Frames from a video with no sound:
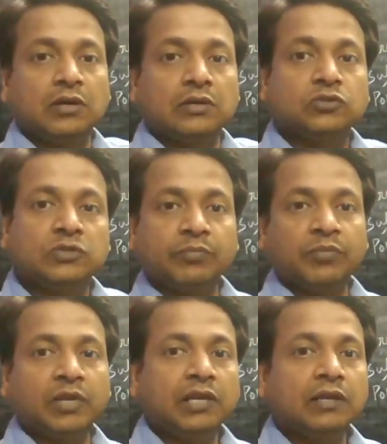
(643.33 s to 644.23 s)
So
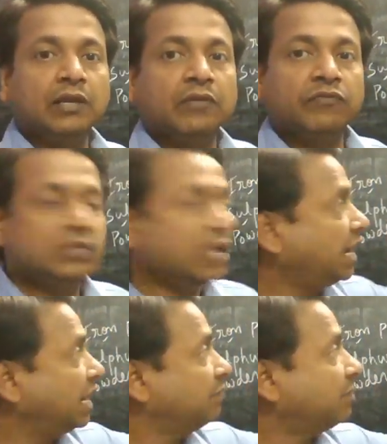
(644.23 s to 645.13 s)
simply with the
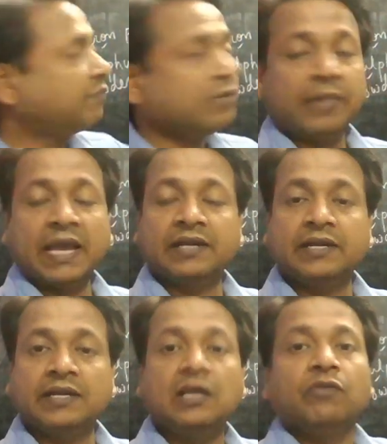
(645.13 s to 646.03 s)
help of a
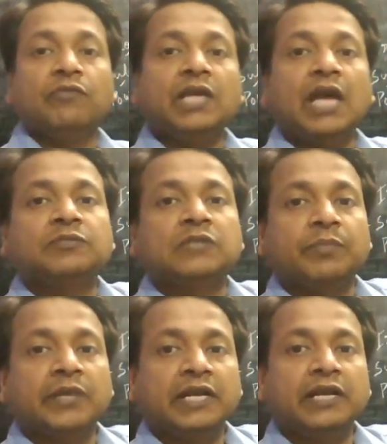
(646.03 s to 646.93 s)
magnet, we have
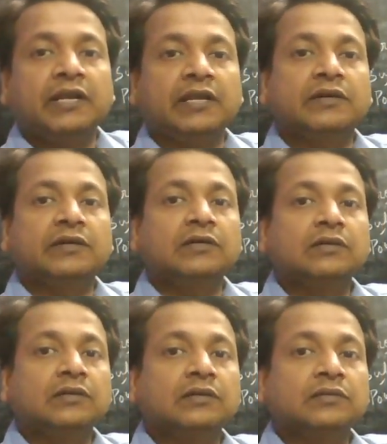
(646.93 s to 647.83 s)
separated here
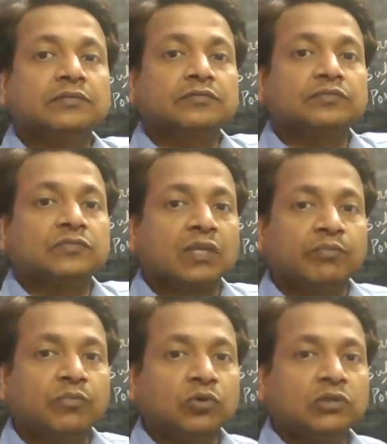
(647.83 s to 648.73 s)

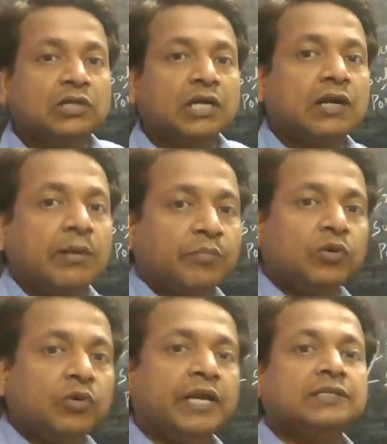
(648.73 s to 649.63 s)
both the
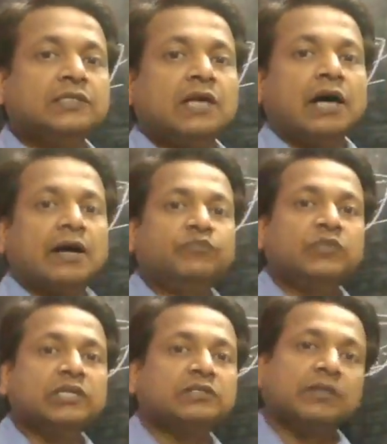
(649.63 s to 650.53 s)
components of
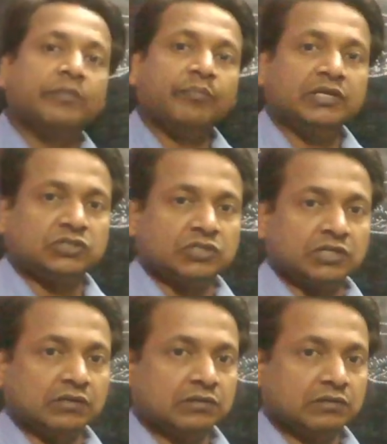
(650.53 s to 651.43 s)
this
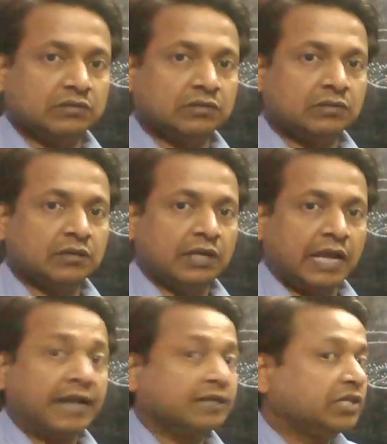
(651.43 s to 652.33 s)
mixture.
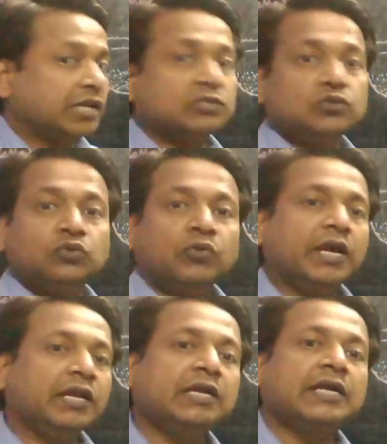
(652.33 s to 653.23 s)
And there is no
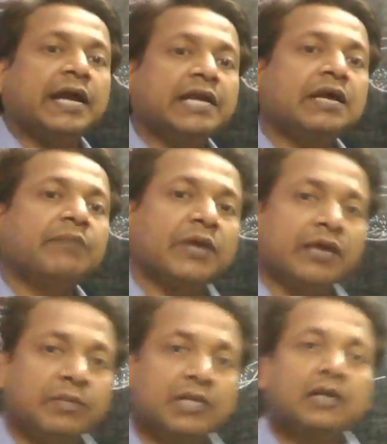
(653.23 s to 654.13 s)
any kind of
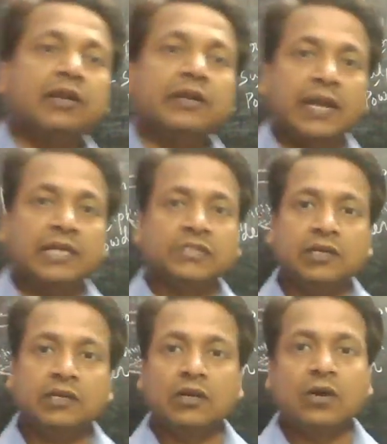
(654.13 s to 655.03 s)
chemical
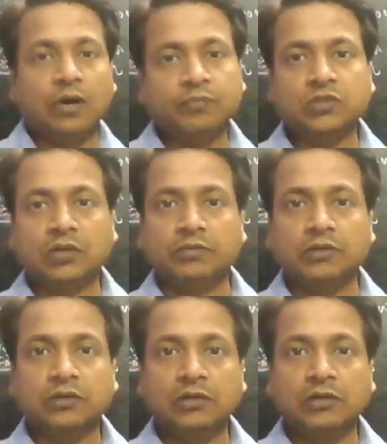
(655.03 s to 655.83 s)
reaction observed.